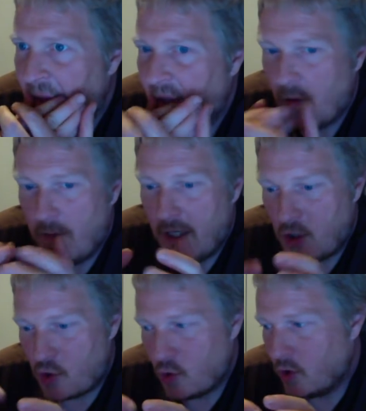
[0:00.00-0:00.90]
to make
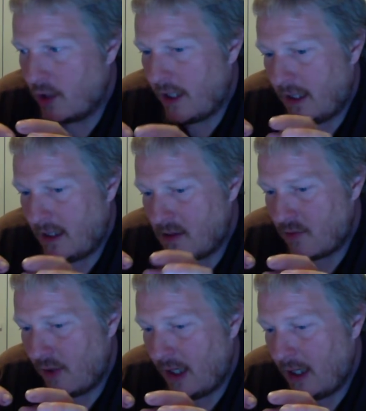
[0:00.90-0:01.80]
sure that it's
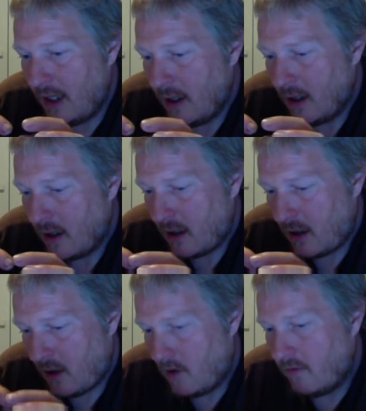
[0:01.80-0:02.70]
really
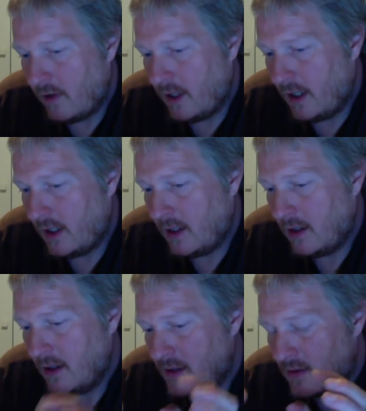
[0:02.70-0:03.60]
covering
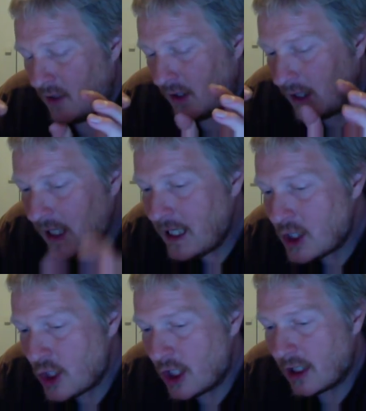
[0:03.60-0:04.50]

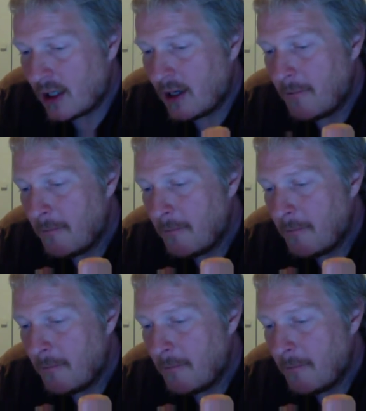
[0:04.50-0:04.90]
strategic